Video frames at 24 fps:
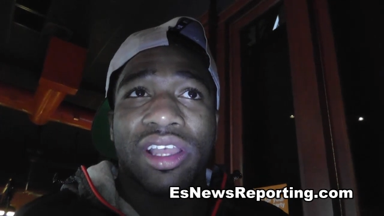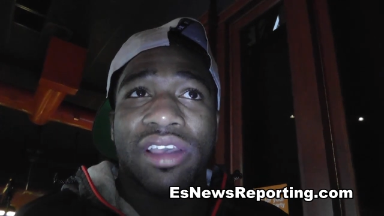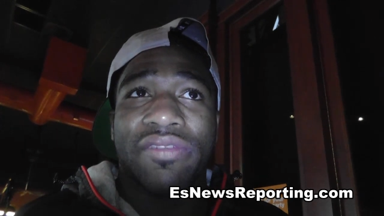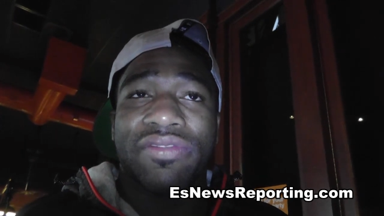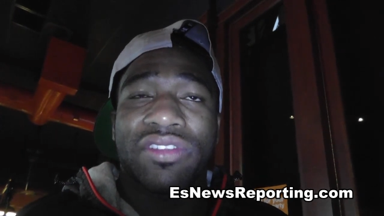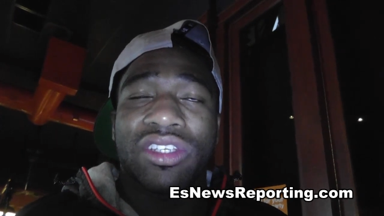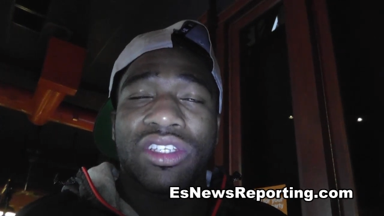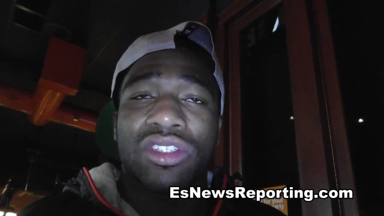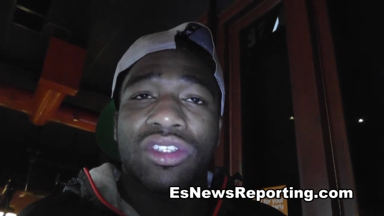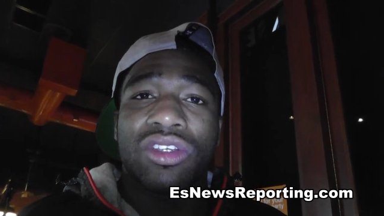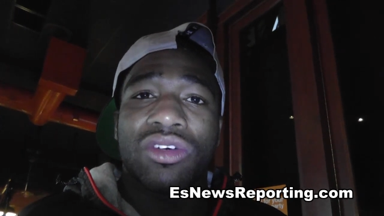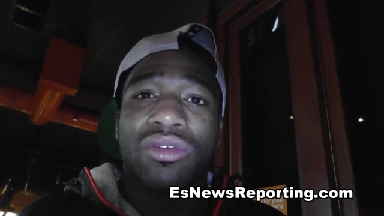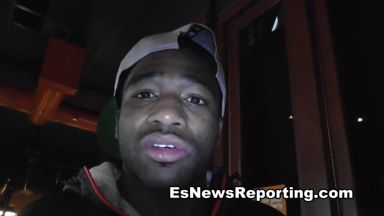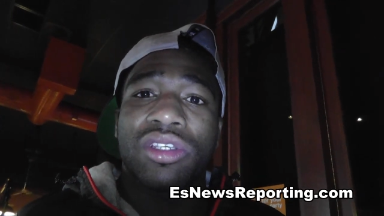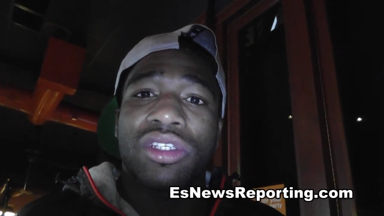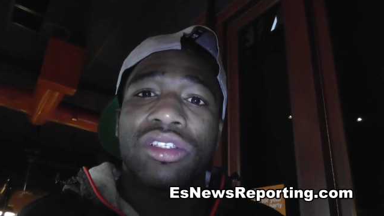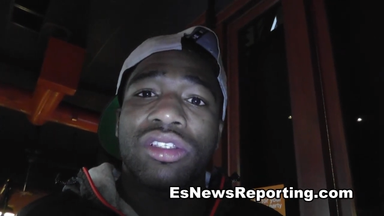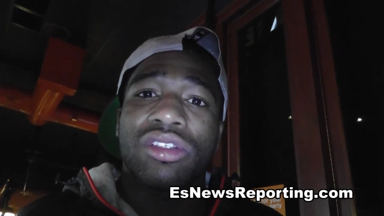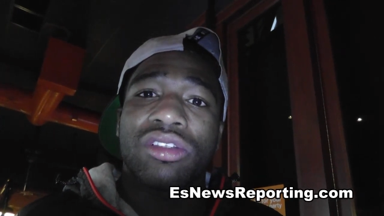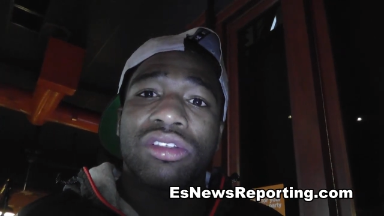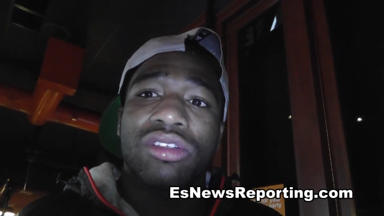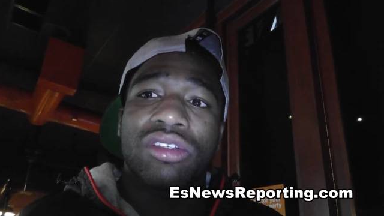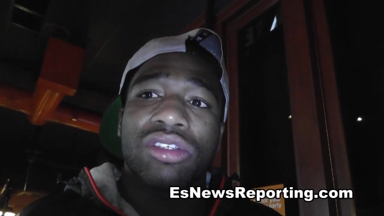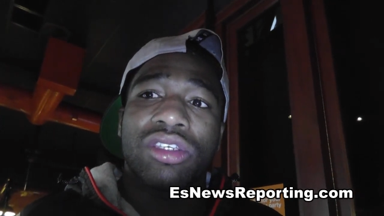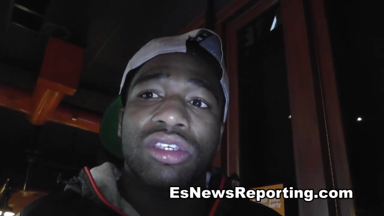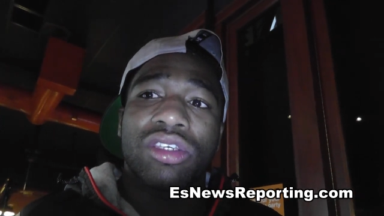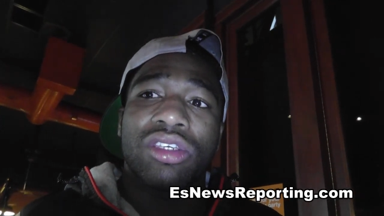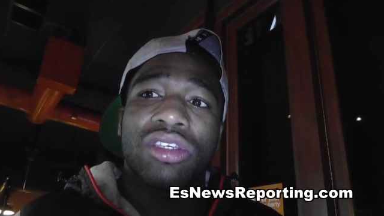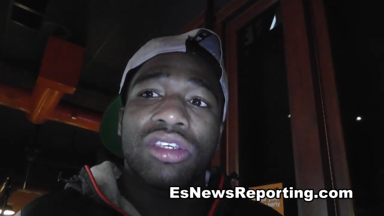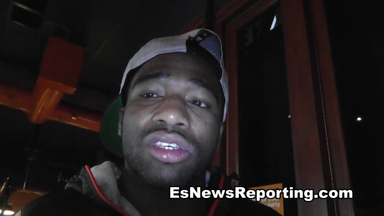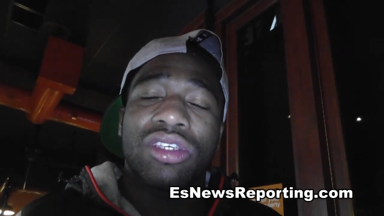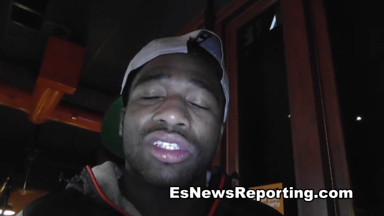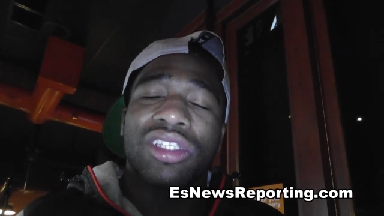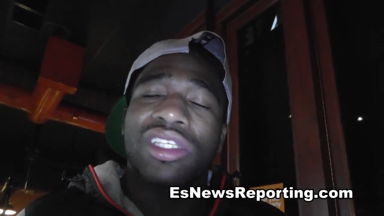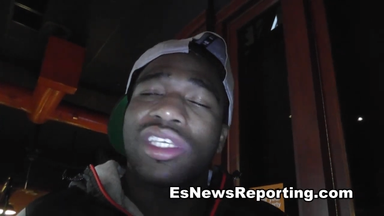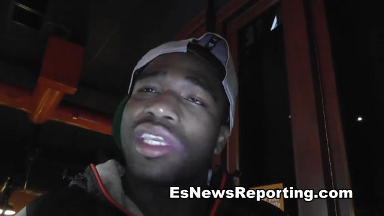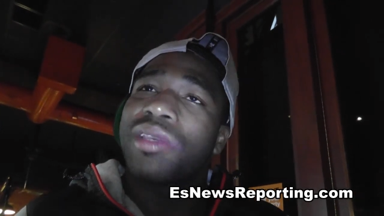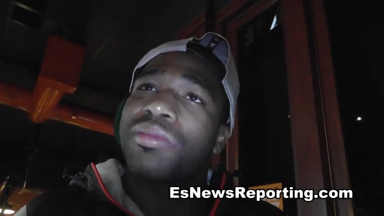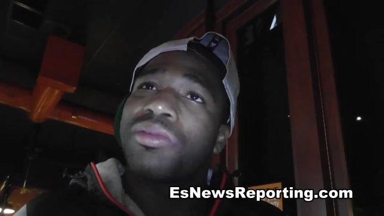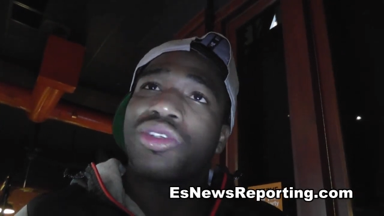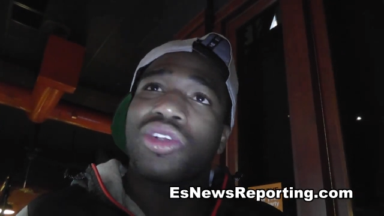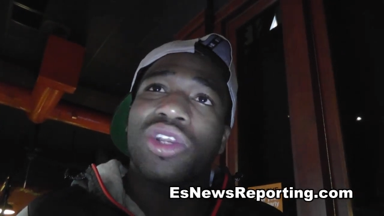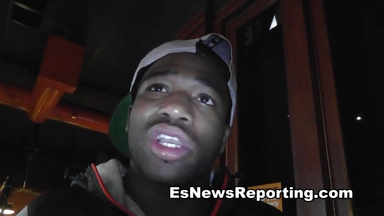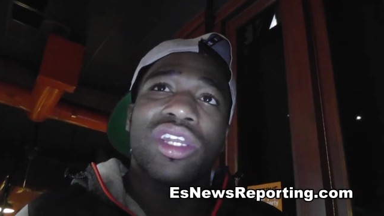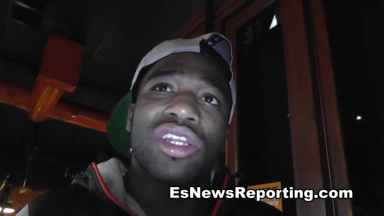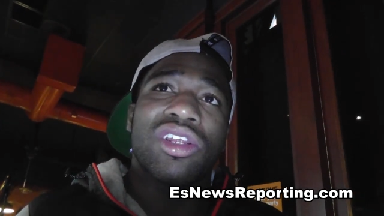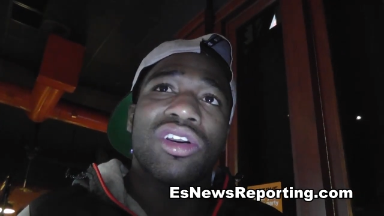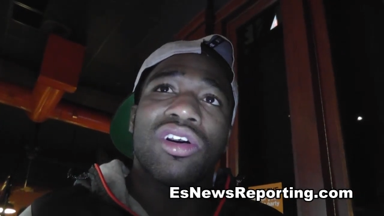left to do is is to
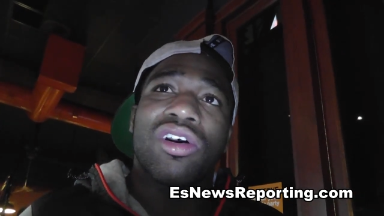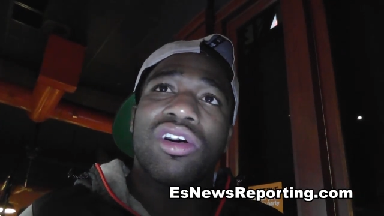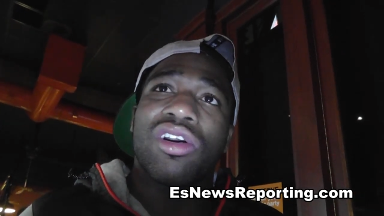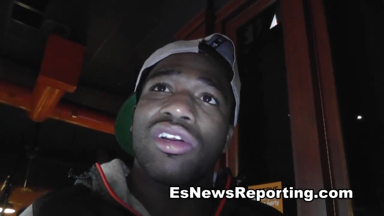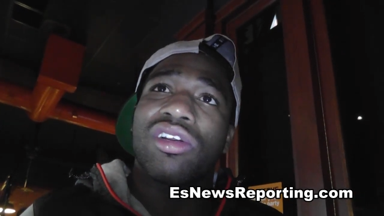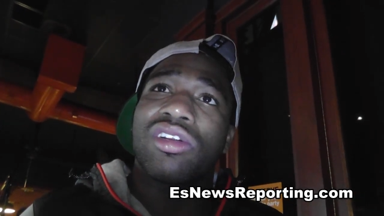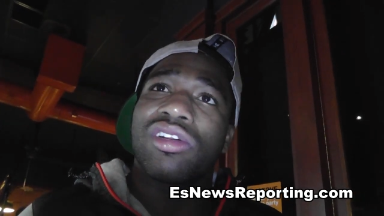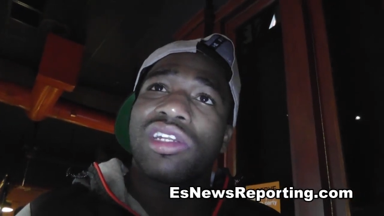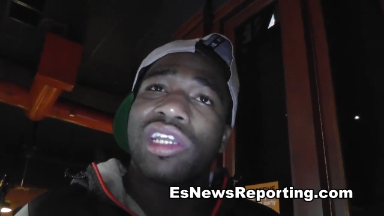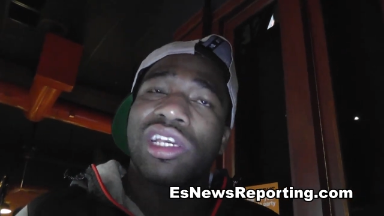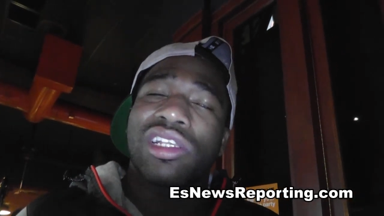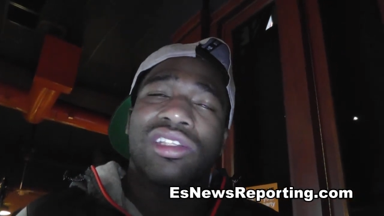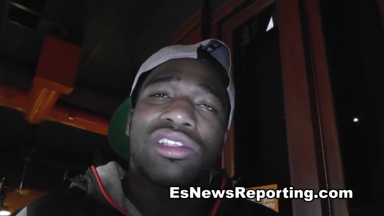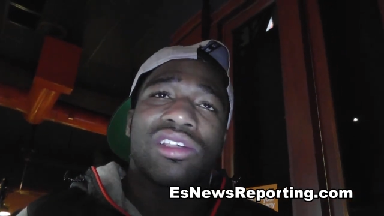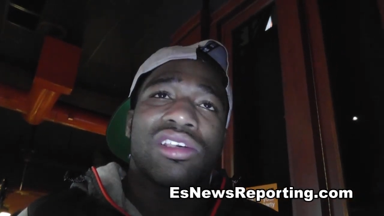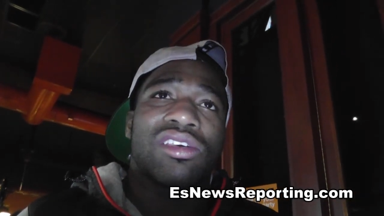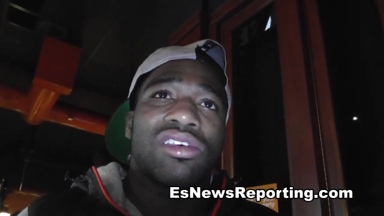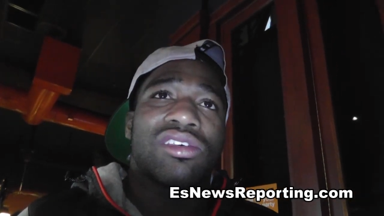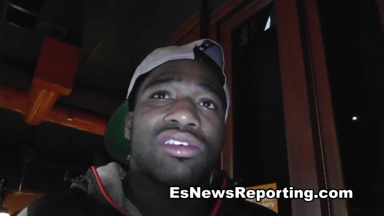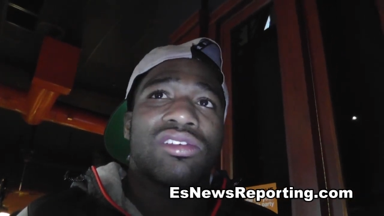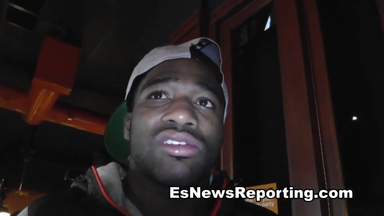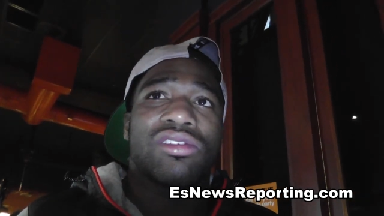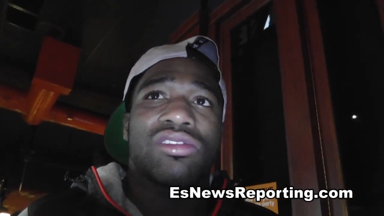keep training hard. That's it.